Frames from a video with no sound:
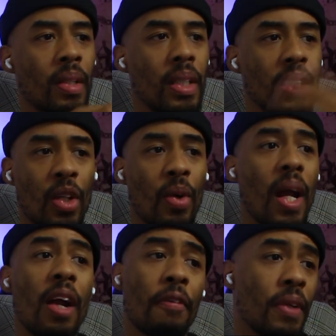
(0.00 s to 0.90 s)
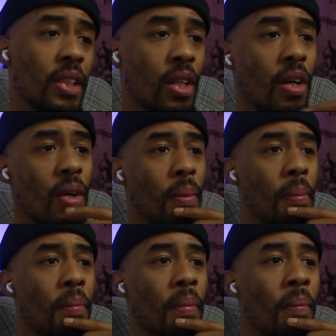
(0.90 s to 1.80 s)
because the choreography is cold.
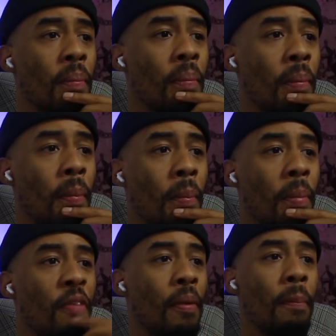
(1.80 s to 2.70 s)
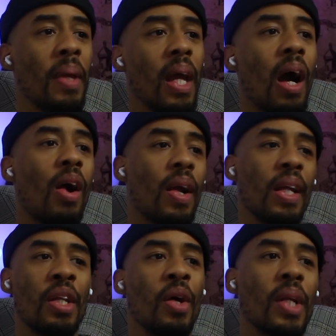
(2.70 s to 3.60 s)
But for me, I
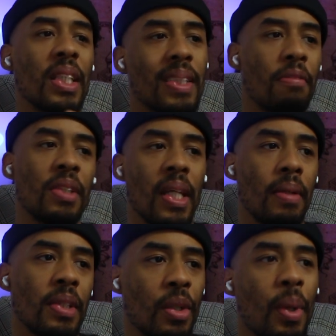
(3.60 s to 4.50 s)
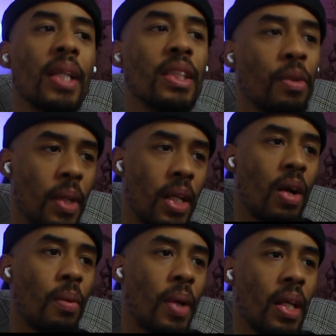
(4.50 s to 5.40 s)
already know that 17 is crazy with it
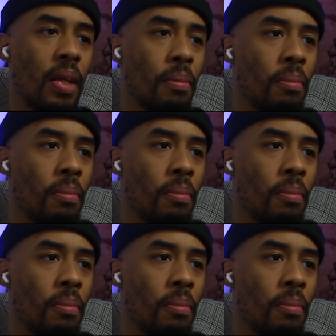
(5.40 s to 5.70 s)
already.